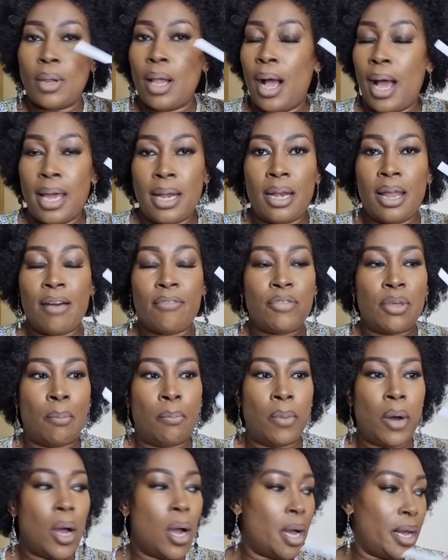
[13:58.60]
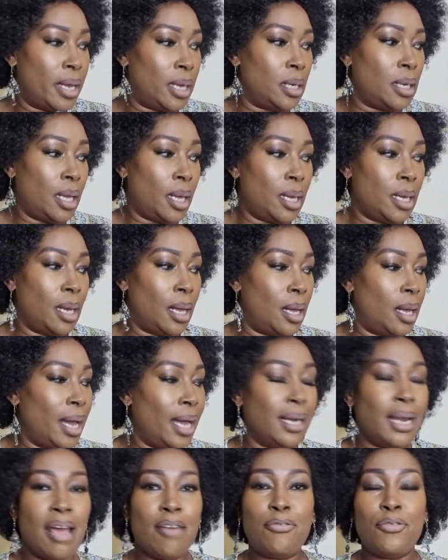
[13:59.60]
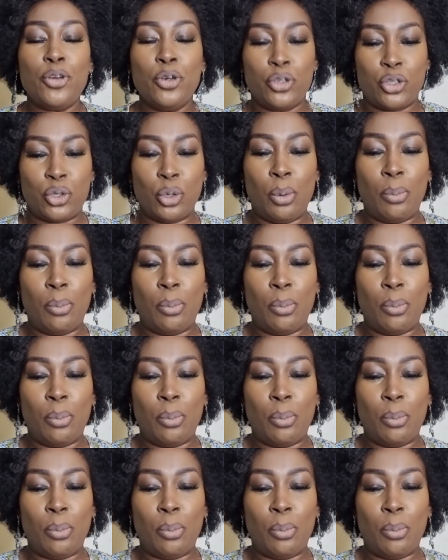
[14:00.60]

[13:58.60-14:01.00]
I love the Moar in here, and I feel so